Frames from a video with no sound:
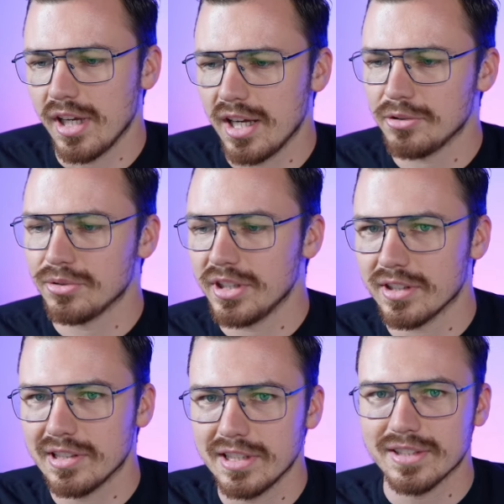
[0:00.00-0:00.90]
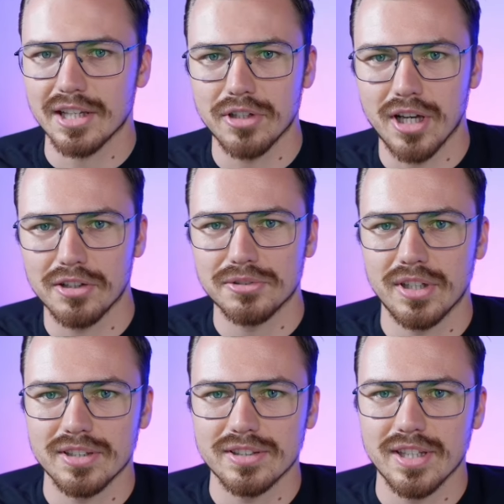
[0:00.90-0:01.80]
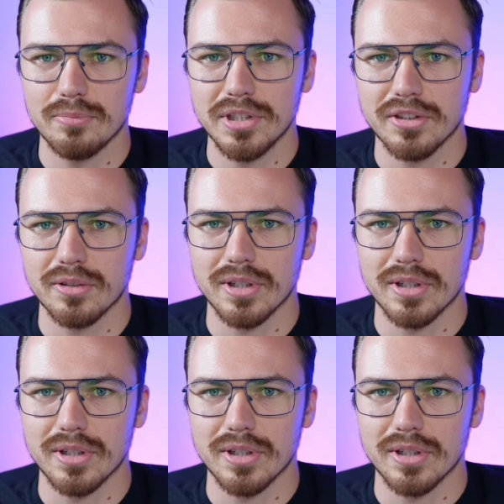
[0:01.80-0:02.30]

oh, you need at least hundred hours to understand Bitcoin.